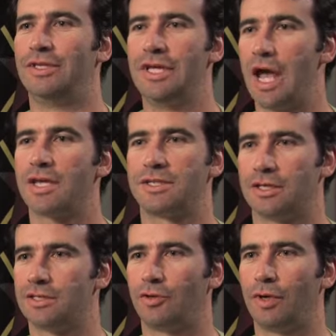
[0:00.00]
the
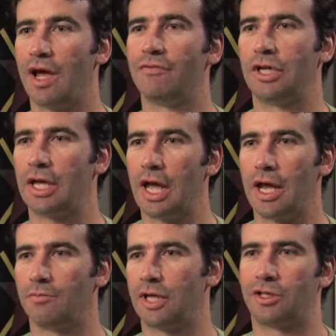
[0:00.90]
assets that we have in the
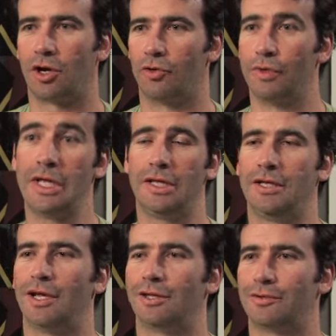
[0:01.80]
game that are really
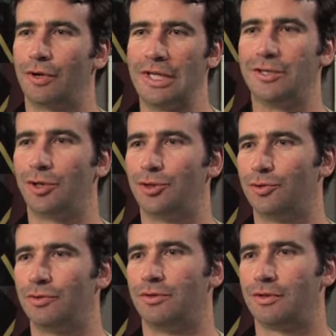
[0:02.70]
not related
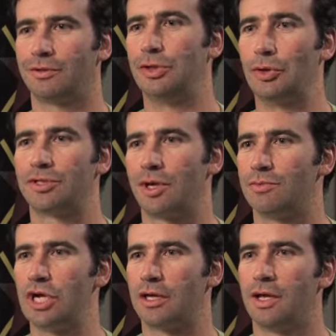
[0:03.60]
to those
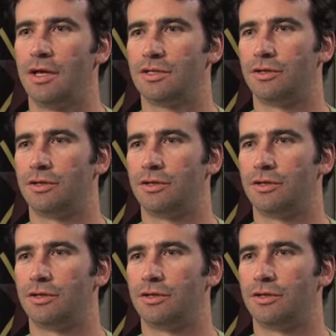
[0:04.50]
subjects.